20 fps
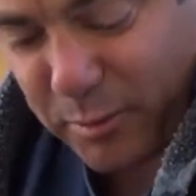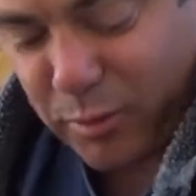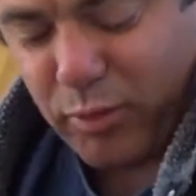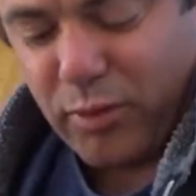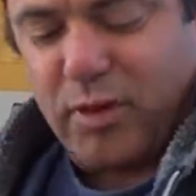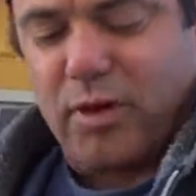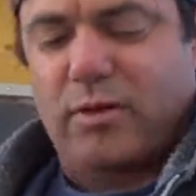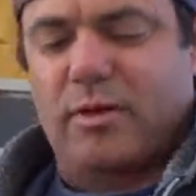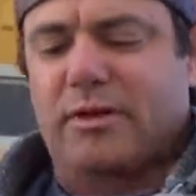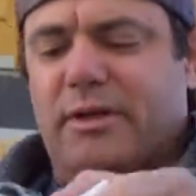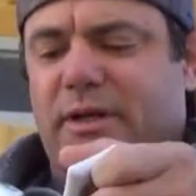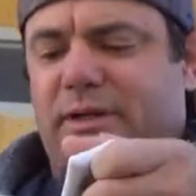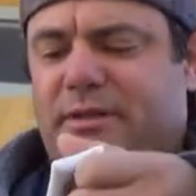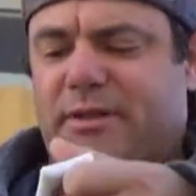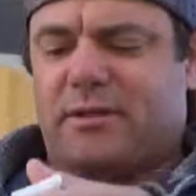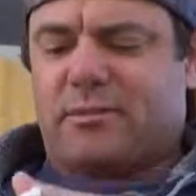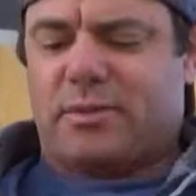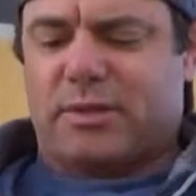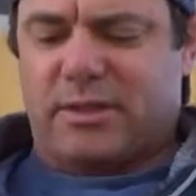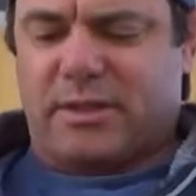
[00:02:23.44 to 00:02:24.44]
a pro or
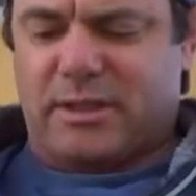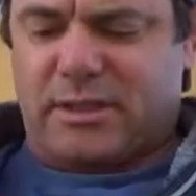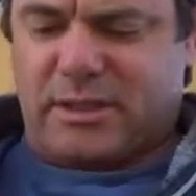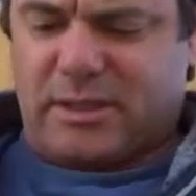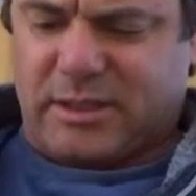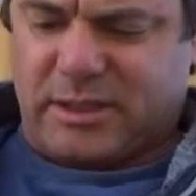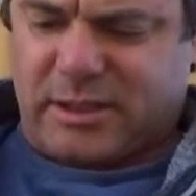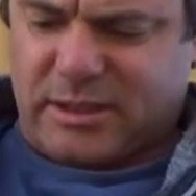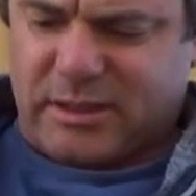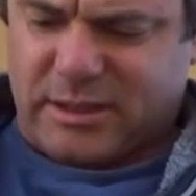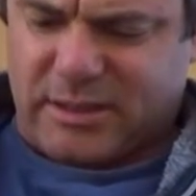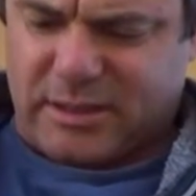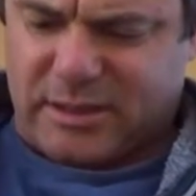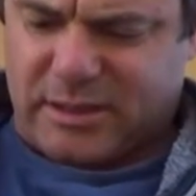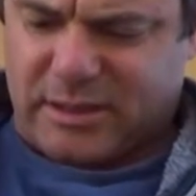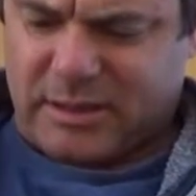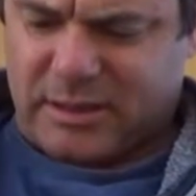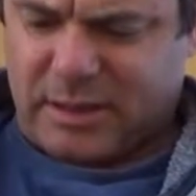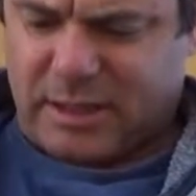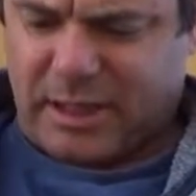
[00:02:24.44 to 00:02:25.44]
nothing, but
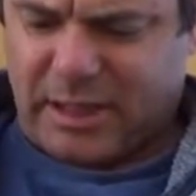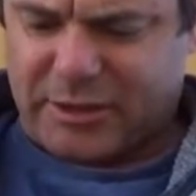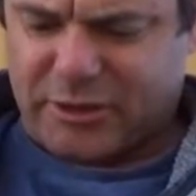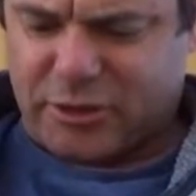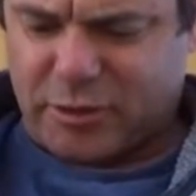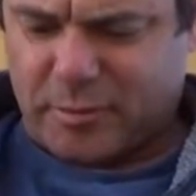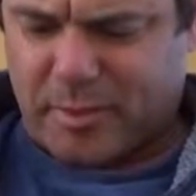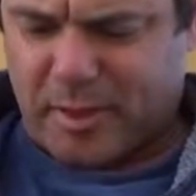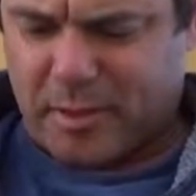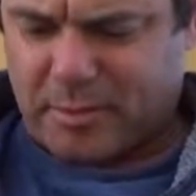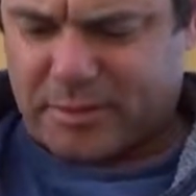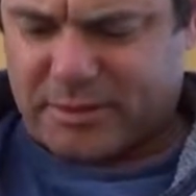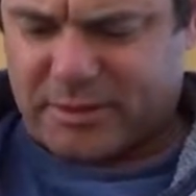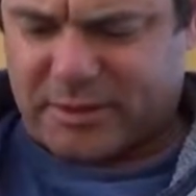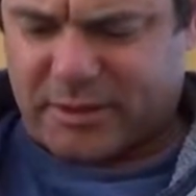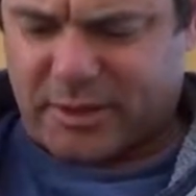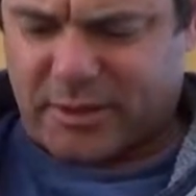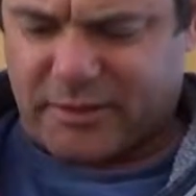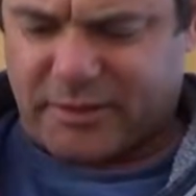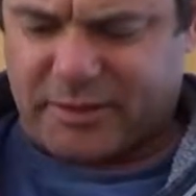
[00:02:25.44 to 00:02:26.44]
I should be able to
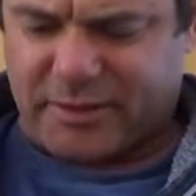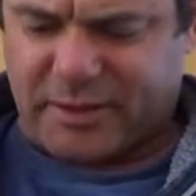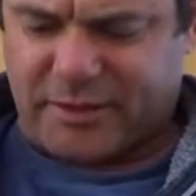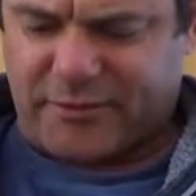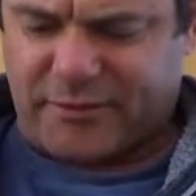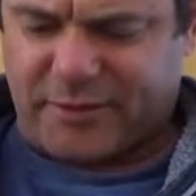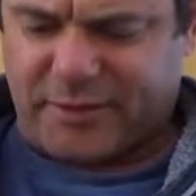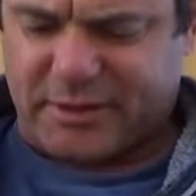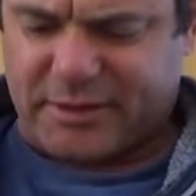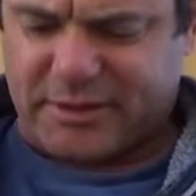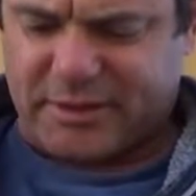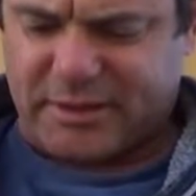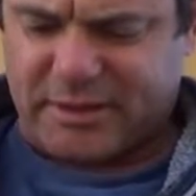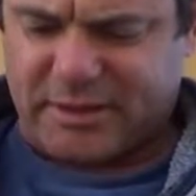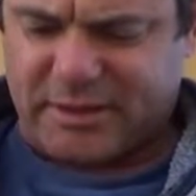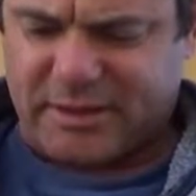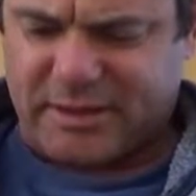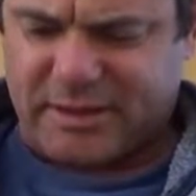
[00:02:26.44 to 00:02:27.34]
tell the difference.